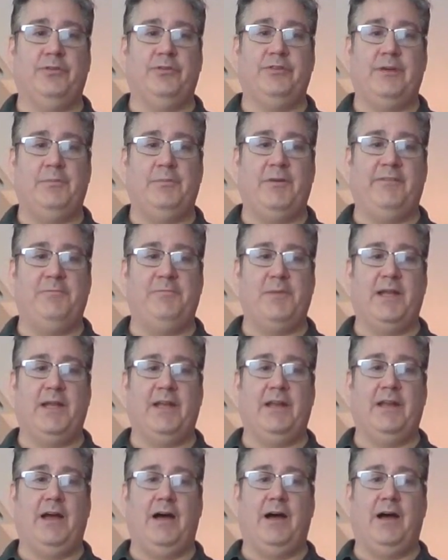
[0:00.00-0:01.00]
Some have
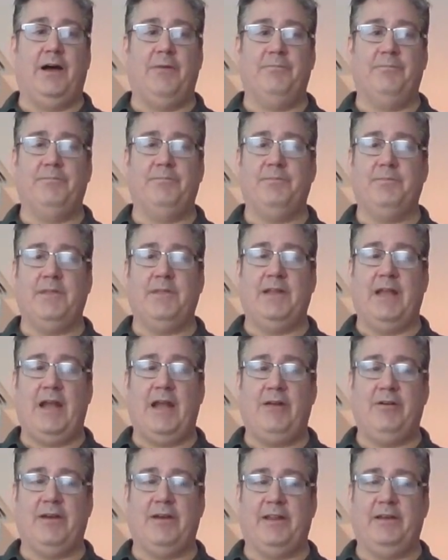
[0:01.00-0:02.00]
been
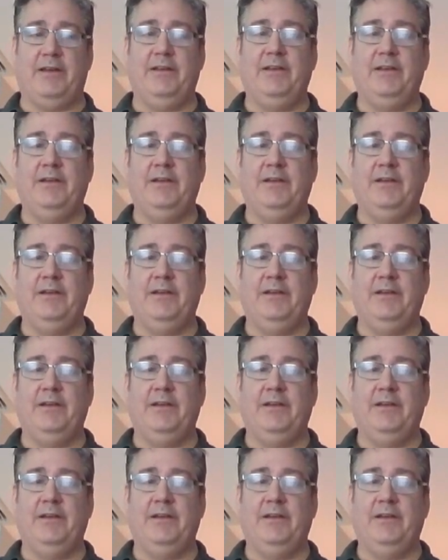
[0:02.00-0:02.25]
inherited,